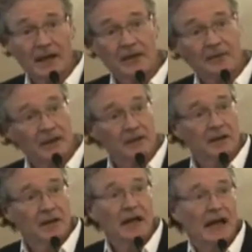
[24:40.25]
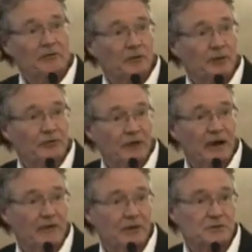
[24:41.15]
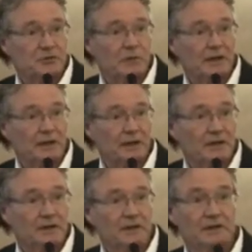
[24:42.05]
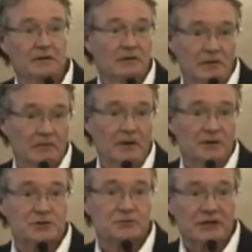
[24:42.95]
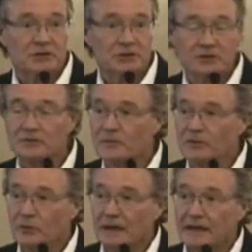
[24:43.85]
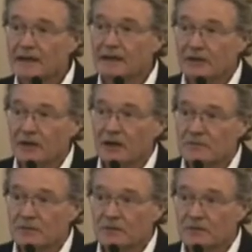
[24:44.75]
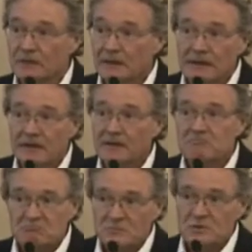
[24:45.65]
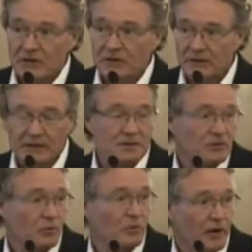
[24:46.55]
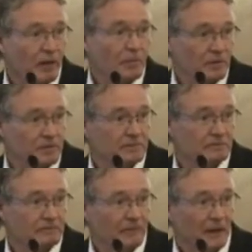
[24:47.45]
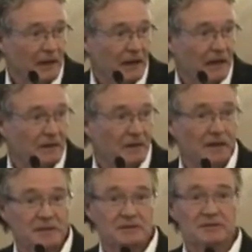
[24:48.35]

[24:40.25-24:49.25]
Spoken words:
And then after about 5 hours of waiting on the stretcher before getting into the hospital, generally they sober up. And they